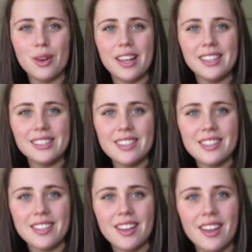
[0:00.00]

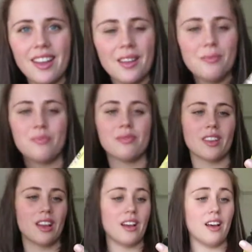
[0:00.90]
ones
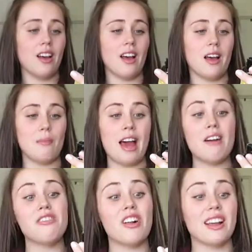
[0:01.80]

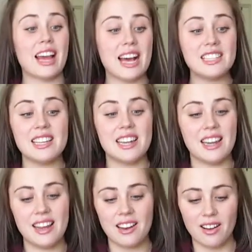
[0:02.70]
have folic acid
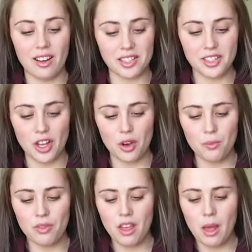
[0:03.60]
in it
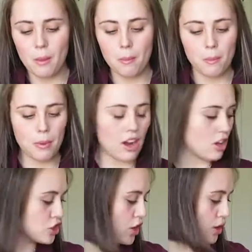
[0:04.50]
also, but
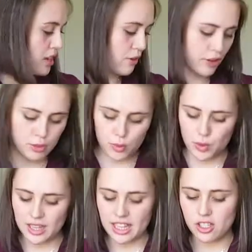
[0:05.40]
I'll show you the difference
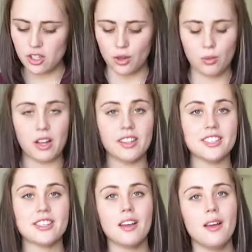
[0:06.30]
between these two
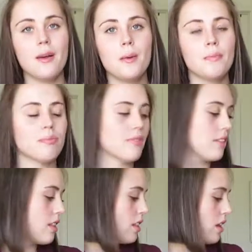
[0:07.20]
pills.
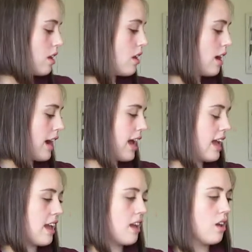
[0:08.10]

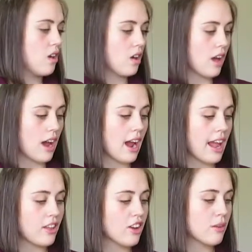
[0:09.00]
I
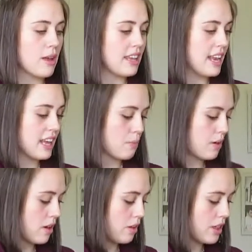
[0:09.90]
highly recommend getting a
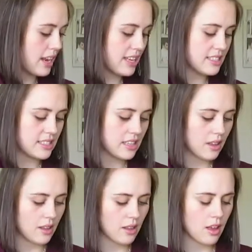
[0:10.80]
pill that is,
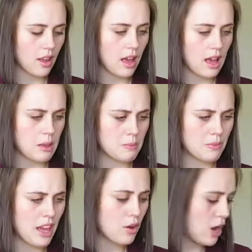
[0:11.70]

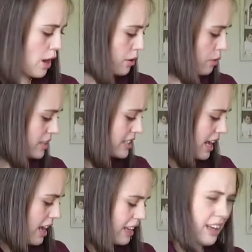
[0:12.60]
I don't know how you would
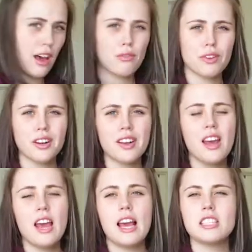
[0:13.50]
say it, covered.
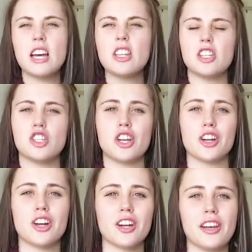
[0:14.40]
It's not the
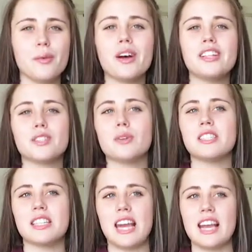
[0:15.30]
sugary ones, the
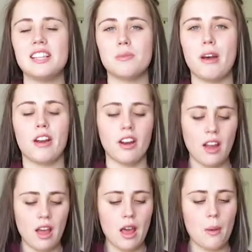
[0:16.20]
ones that taste
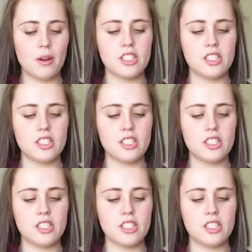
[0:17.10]
better, but